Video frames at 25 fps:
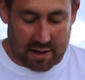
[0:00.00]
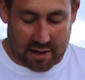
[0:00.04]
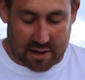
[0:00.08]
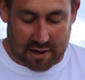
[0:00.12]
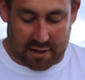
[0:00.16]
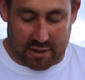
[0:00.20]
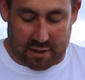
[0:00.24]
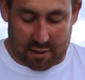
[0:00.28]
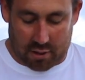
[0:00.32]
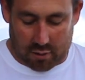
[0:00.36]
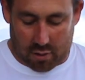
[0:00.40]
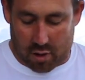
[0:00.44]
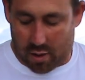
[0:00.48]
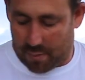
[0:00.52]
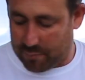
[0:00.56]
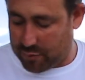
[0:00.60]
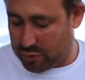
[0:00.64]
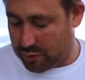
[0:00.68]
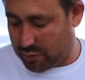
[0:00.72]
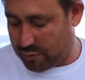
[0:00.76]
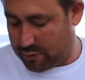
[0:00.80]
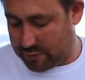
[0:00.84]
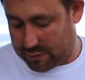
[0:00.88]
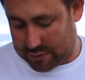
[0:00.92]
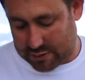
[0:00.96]
in the lime
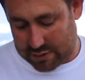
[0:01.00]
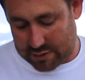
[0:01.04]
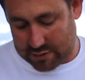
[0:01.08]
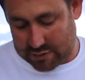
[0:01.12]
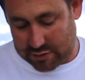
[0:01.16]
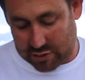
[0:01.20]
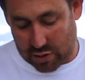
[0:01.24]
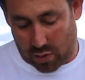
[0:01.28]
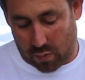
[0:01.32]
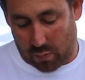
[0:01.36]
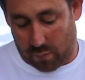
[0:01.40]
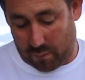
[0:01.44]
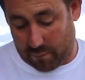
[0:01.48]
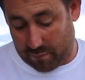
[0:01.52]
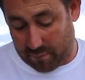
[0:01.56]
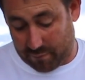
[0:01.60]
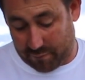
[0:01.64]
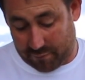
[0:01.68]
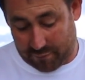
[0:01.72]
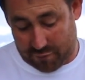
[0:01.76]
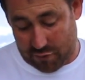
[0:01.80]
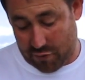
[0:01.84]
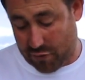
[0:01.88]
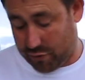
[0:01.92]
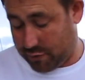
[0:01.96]
juice and salt
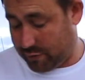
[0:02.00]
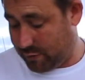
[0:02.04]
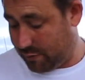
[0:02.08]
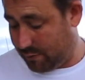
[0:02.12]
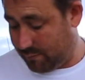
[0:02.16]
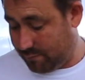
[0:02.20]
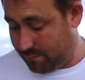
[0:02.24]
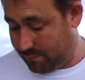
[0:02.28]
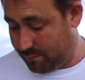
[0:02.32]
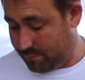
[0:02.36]
first